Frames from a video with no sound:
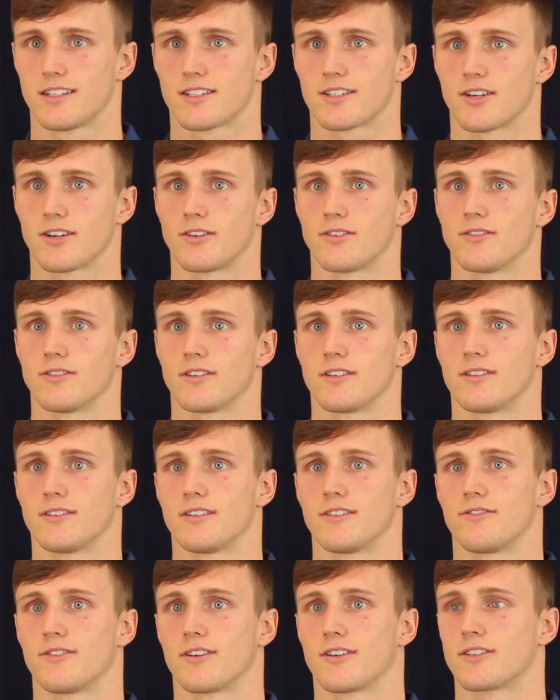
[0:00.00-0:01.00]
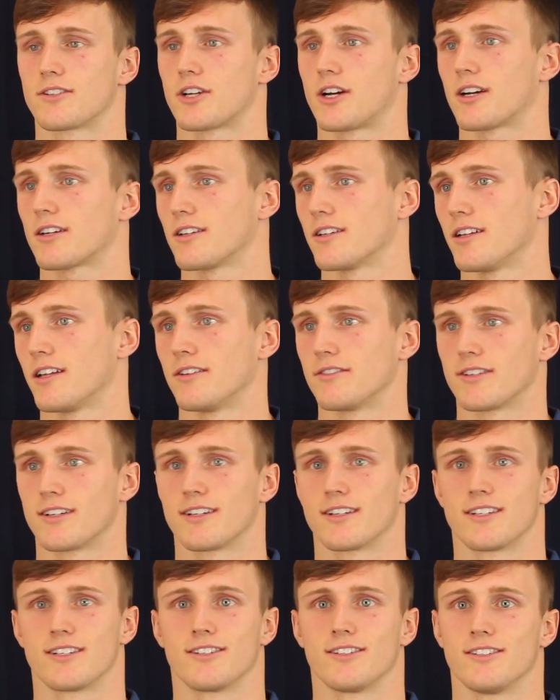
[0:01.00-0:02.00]
So if you're a chocolate
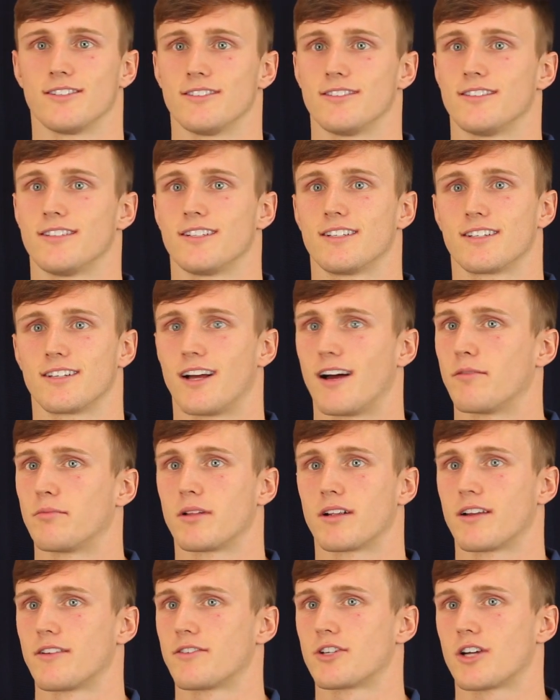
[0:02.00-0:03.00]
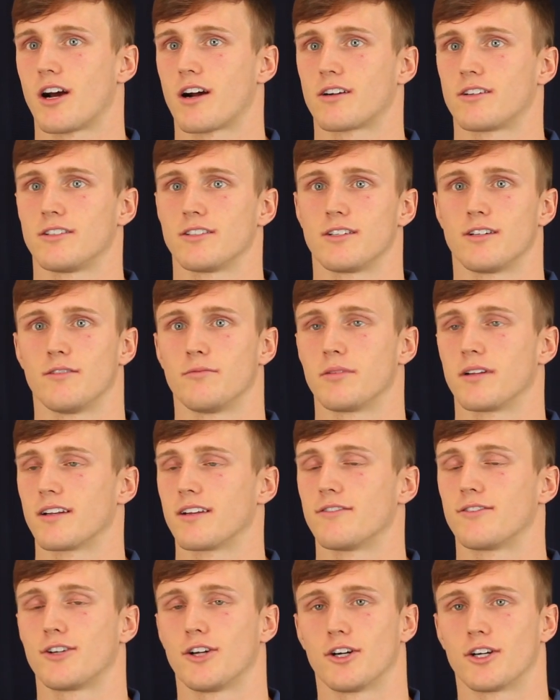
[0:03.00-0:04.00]
lover, you'll have plenty of chocolate, you'll have
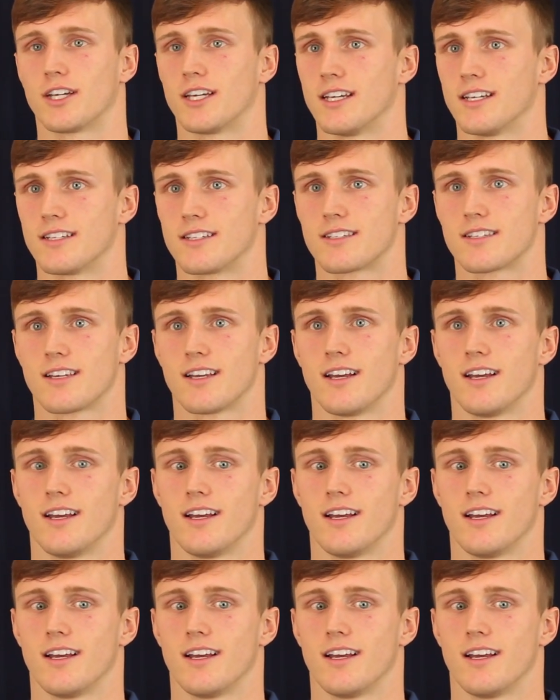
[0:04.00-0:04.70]
plenty of cookies.